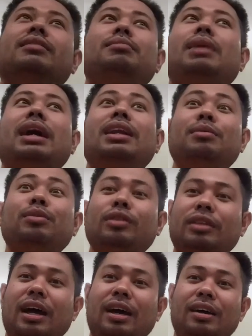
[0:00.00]
makalimot
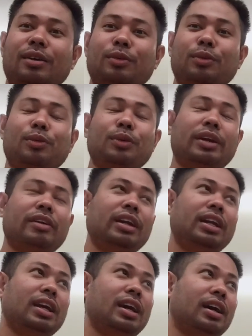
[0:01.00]
ta who we
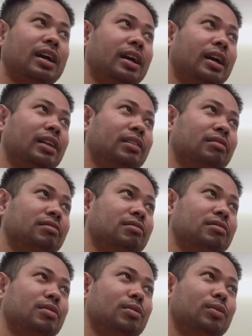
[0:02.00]
really are and
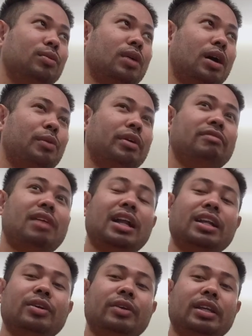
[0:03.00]
our
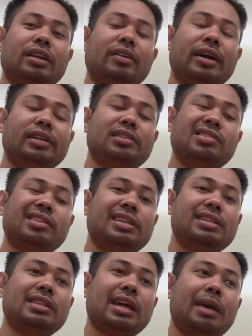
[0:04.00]
value in Christ. To
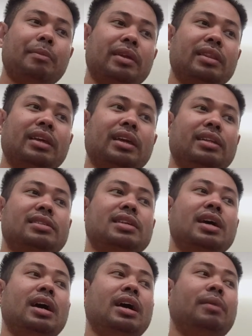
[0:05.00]
this time, I think it's
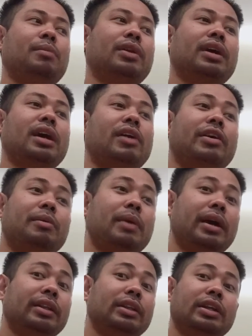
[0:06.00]
more like a
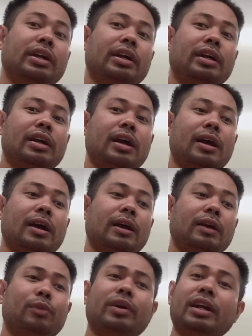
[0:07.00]
reminder nga
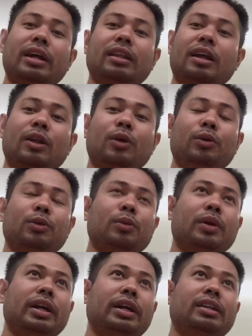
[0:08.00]
we're not alone,
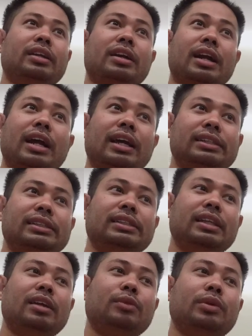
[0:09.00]
we're in Christ,
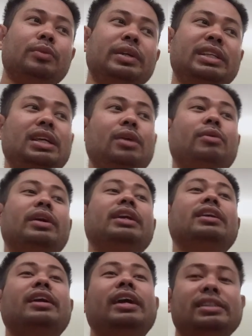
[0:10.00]
and when we say we're in
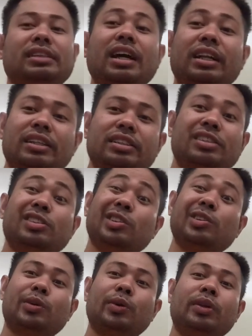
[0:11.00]
Christ, God is in
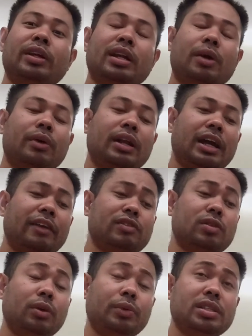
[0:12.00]
control in our lives.
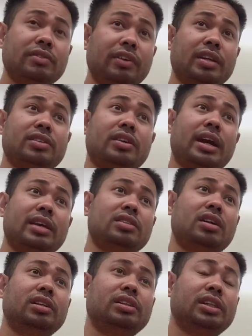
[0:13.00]
Always fix your eyes
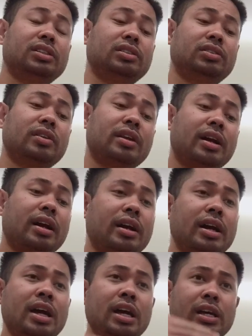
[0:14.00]
on Jesus. So there are
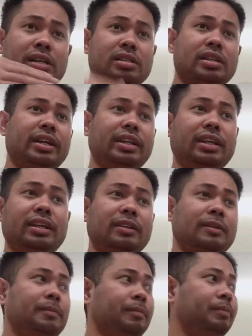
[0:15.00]

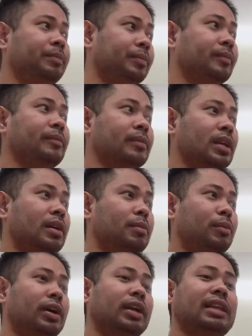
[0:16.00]
certain
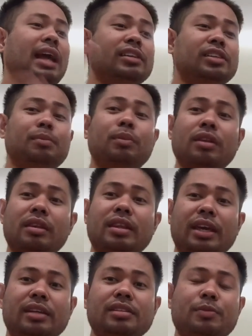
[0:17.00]
more tangible
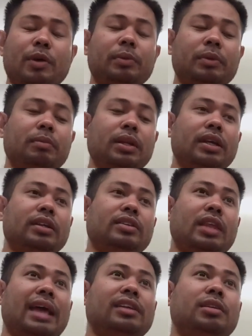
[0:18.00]
things, probably
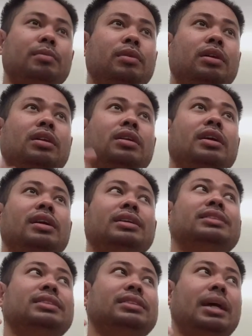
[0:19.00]
tangible
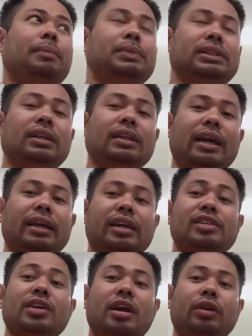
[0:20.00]
steps that I can
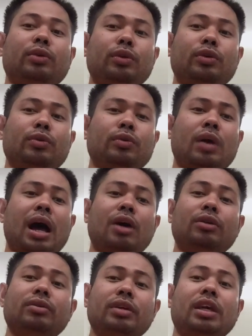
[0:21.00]
share to you how
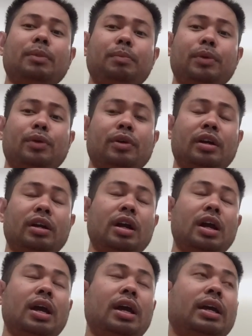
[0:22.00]
to keep your
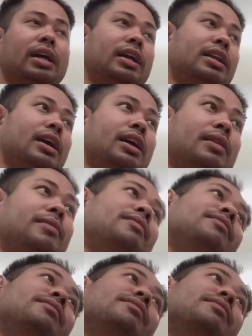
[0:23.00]
kanang